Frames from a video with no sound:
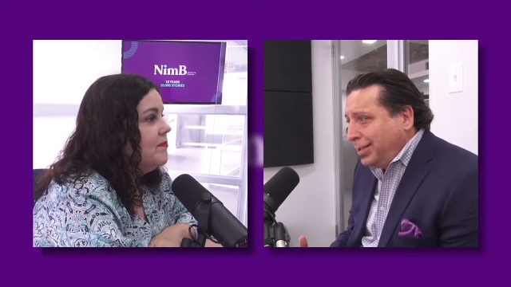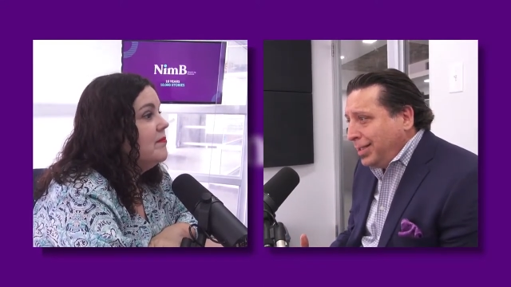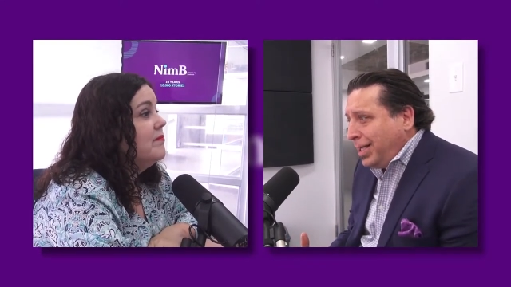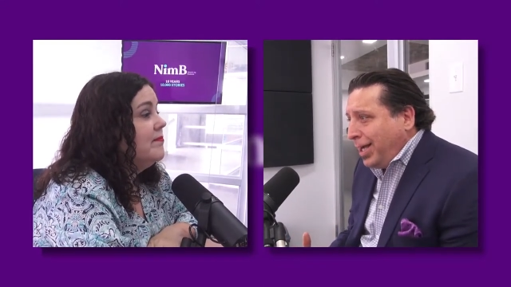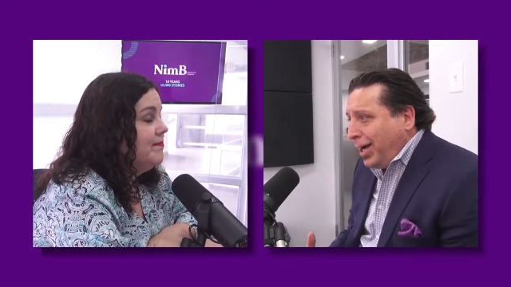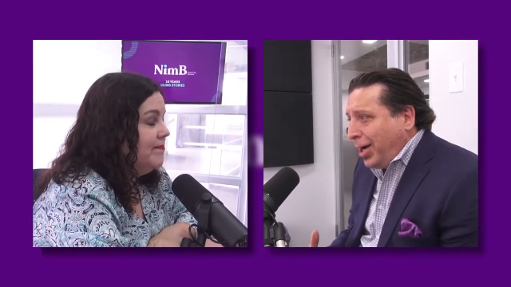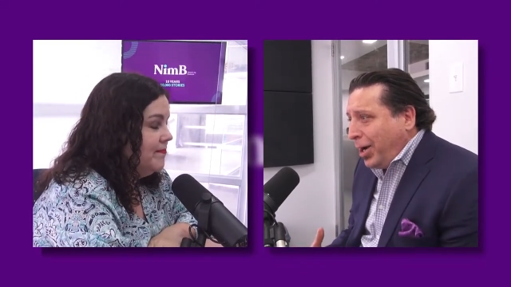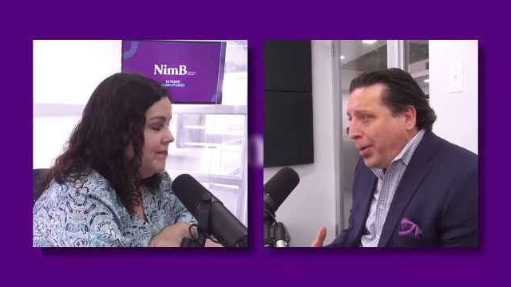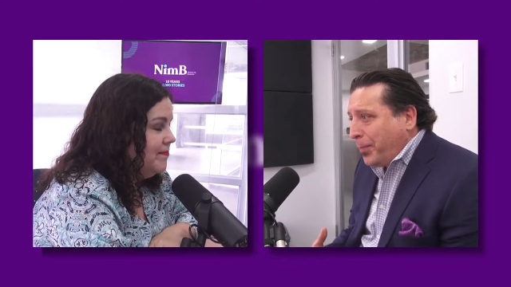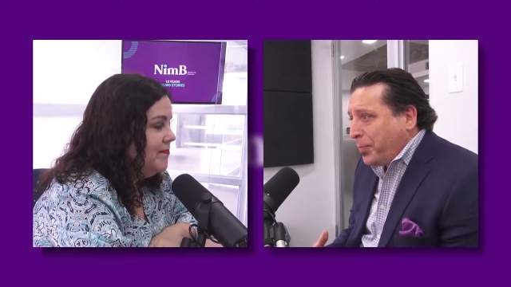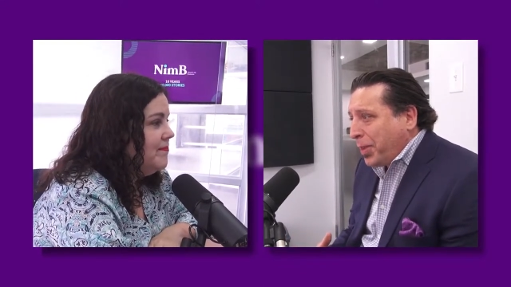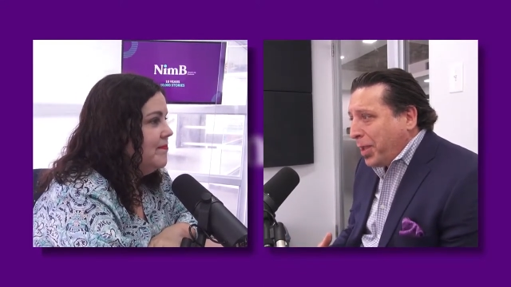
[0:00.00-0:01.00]
Speaker 1: Mm-hmm.
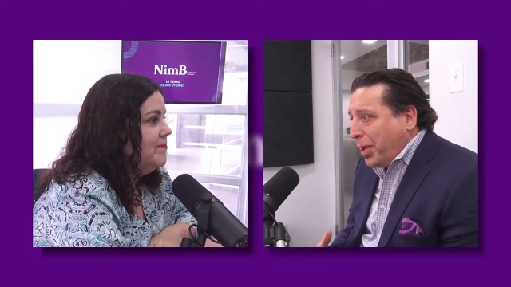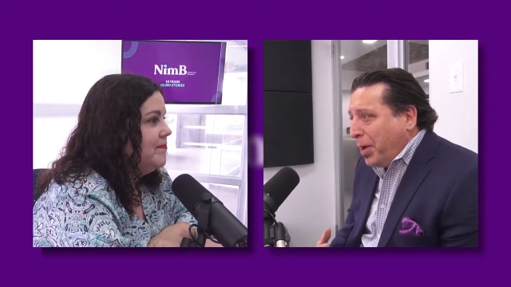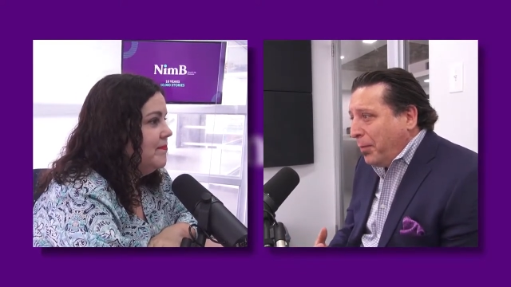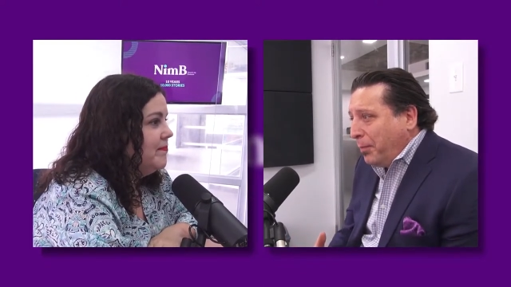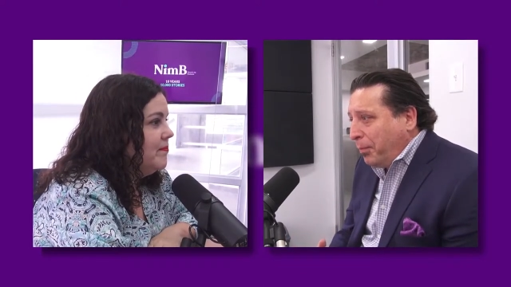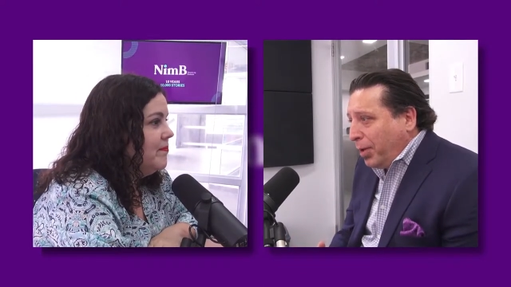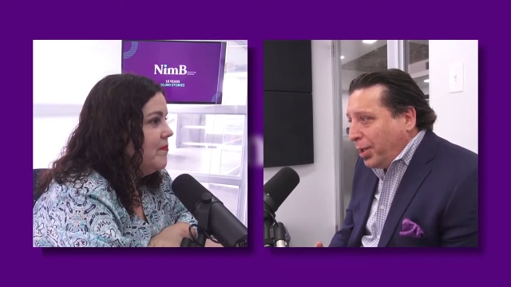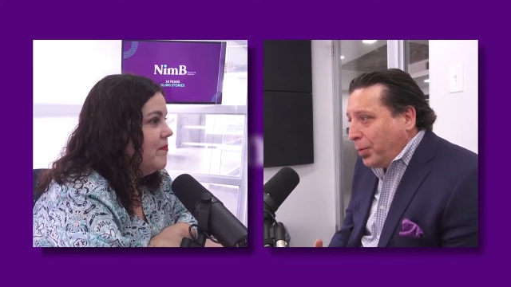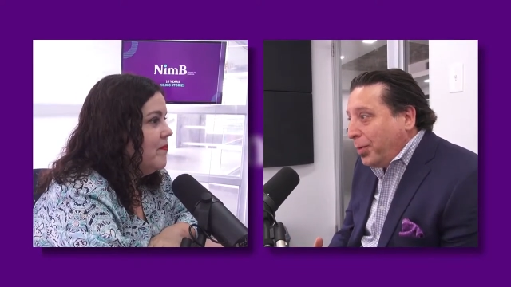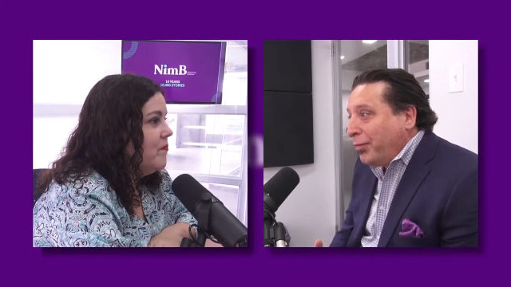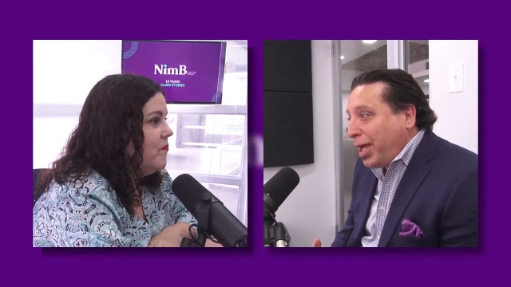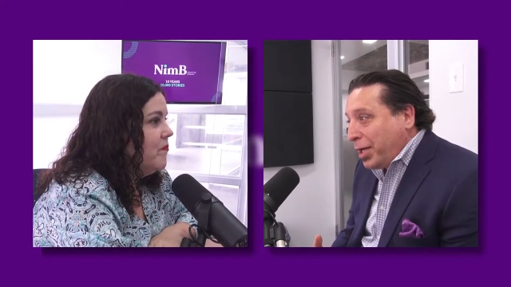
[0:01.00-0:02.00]
Um, but
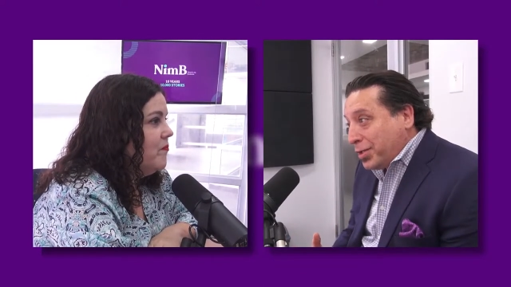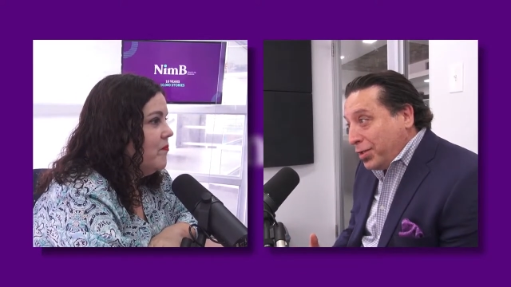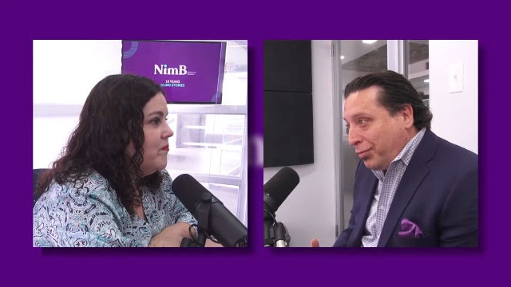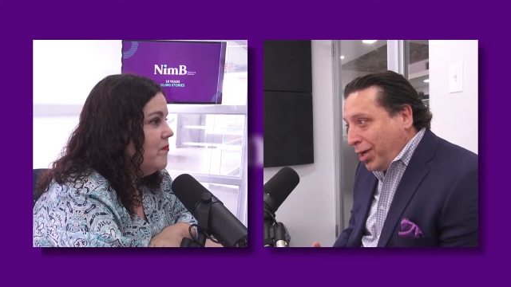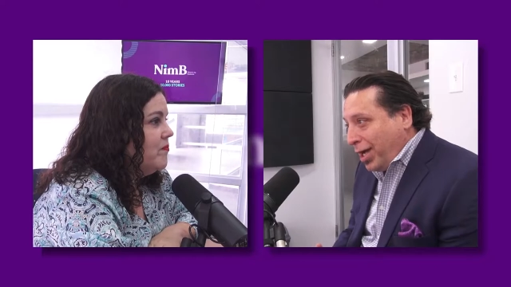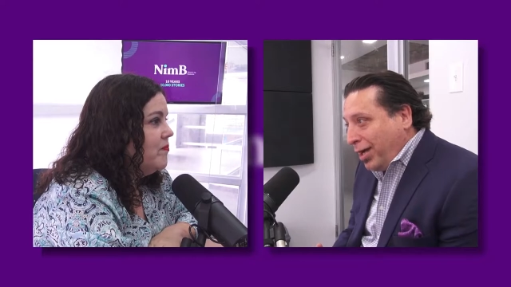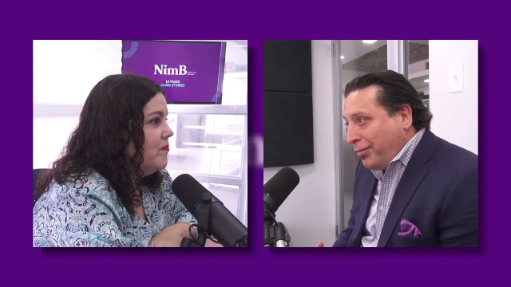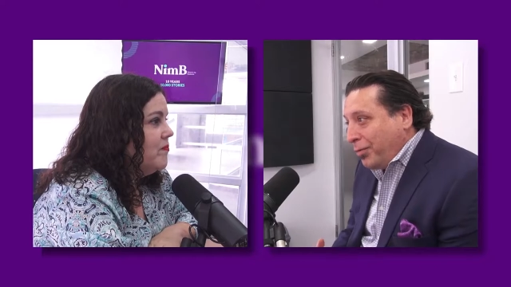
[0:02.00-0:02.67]
we've had to survive,